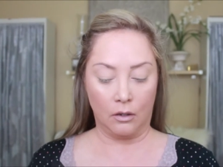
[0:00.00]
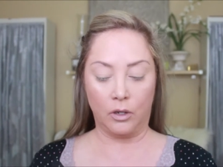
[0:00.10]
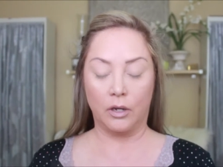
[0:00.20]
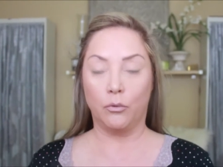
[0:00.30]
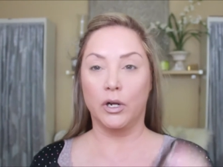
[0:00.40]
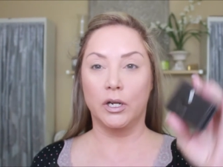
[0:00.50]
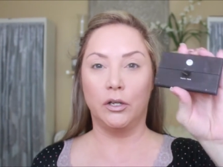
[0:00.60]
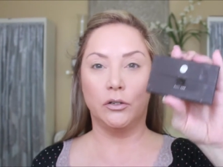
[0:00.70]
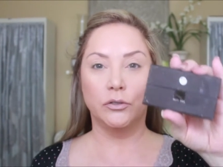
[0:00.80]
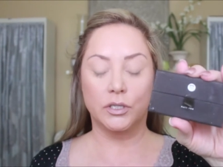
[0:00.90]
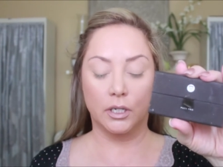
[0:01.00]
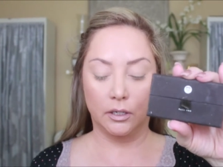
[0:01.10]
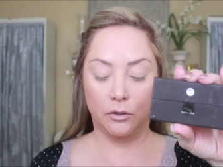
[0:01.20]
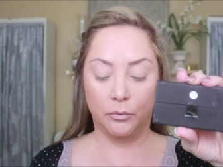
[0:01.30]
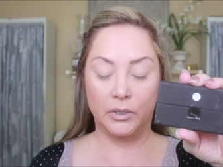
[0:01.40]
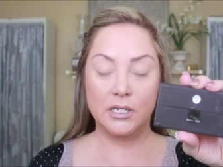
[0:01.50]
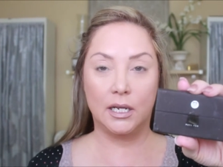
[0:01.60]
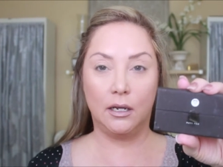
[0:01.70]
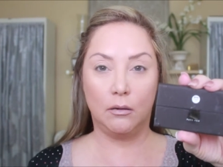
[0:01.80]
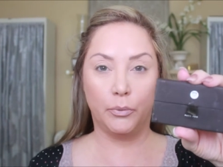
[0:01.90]
Okay, we're going to use the little
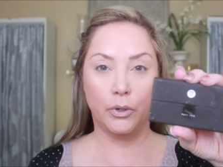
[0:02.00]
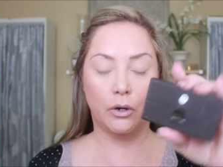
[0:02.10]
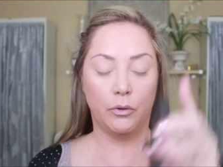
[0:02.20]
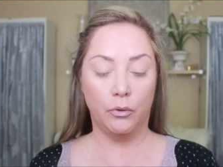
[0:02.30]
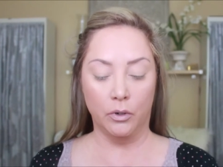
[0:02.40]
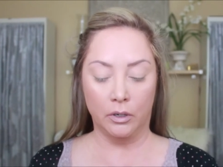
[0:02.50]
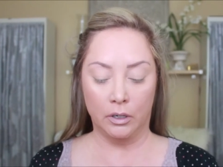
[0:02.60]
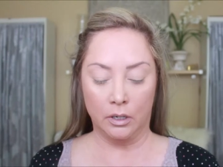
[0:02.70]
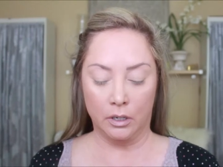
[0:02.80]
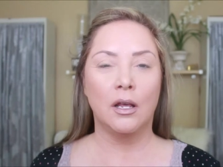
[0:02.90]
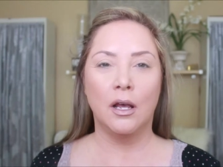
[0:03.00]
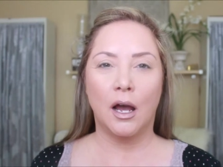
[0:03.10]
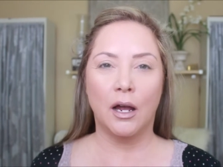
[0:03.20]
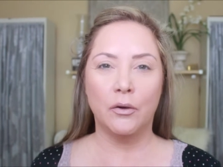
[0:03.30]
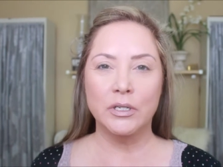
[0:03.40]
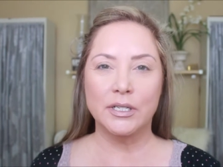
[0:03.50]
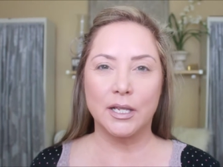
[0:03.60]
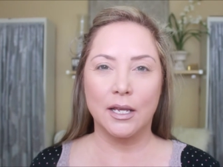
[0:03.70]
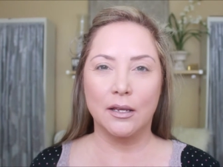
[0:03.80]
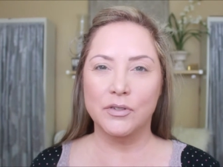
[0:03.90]
Petite Pro. I always
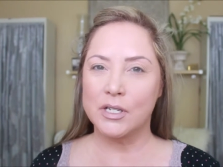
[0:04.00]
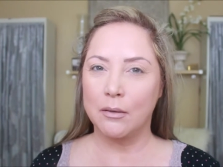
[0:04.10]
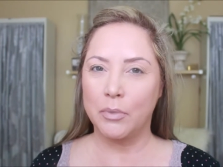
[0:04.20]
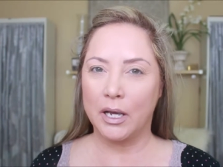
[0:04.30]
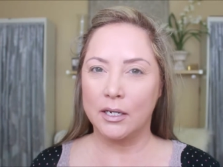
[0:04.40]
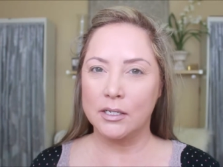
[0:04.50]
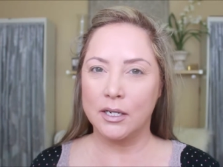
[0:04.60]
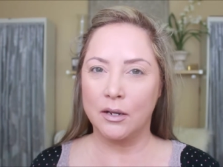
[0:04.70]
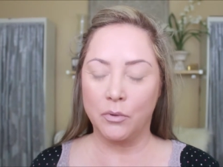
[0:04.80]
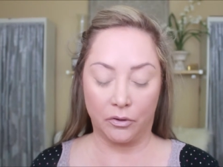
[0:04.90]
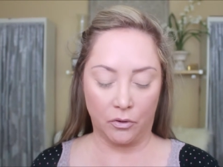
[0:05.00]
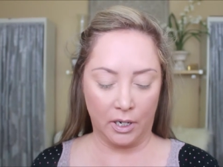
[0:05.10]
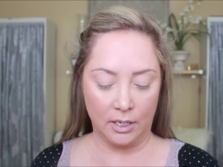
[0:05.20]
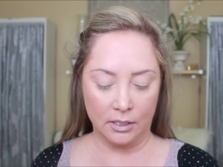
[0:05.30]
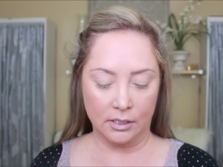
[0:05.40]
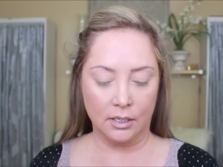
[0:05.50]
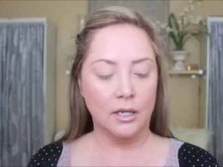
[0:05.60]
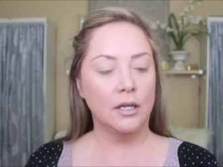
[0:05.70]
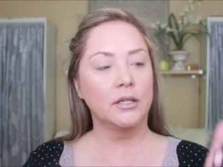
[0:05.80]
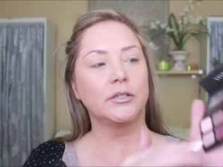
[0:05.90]
think of St. Patty's Day with greens.
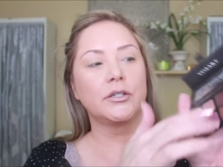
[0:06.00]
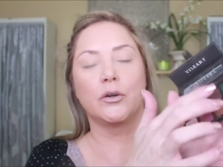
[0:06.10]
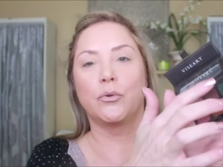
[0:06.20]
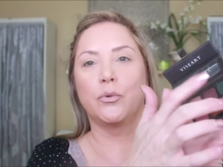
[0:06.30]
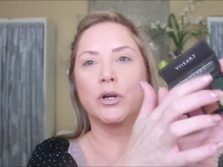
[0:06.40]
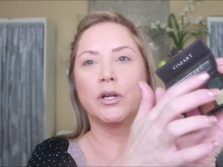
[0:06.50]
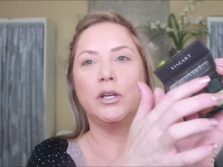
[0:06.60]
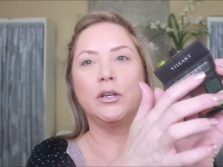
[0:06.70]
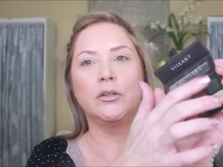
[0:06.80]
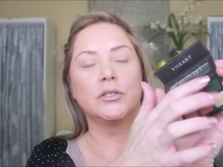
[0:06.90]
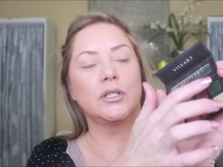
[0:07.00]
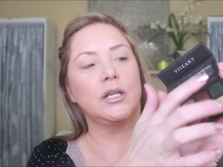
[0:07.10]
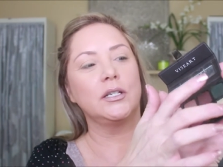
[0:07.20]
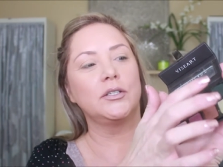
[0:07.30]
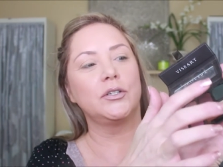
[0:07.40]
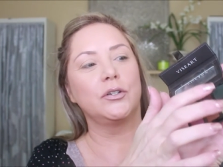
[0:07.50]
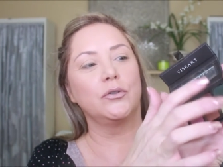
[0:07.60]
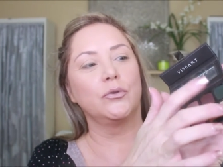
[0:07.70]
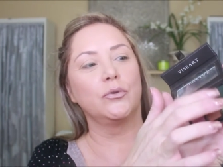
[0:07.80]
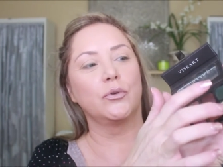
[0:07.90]
So we're going to use these
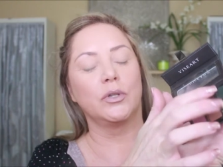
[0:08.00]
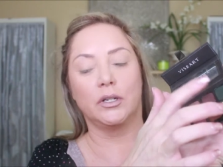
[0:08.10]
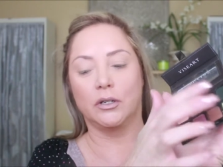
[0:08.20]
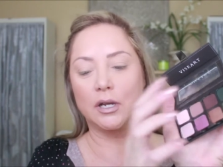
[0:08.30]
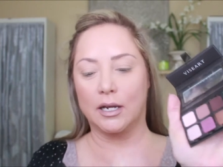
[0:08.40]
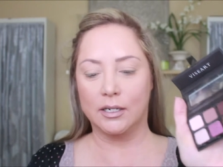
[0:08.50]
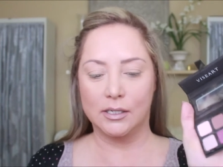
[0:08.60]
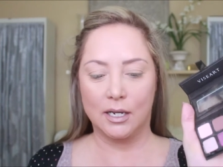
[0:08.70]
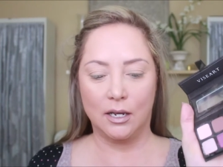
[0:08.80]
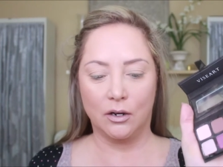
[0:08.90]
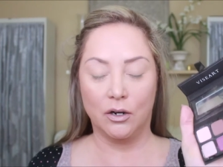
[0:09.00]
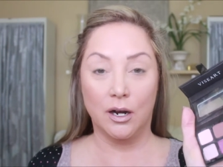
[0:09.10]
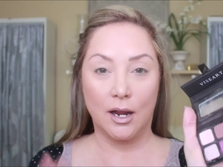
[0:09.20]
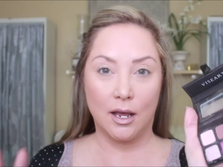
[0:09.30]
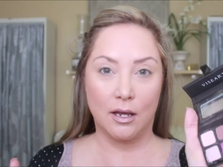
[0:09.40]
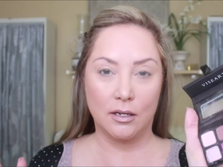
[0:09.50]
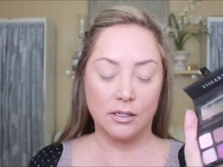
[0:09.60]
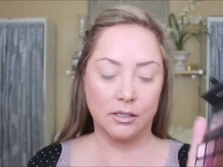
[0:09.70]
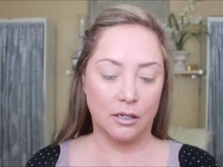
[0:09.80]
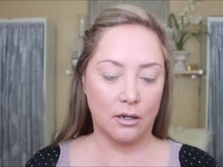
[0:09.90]
two little guys here
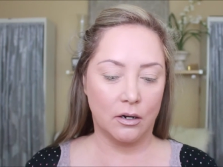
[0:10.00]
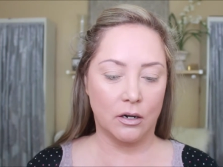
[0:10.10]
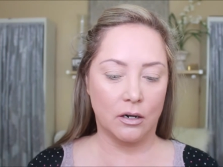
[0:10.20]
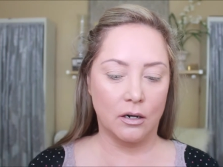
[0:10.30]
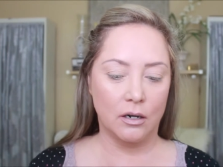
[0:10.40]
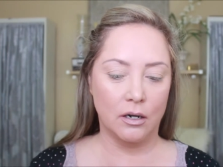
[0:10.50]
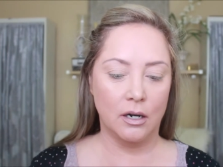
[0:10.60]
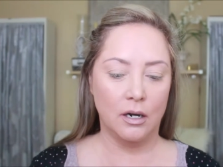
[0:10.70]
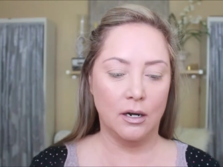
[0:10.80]
as our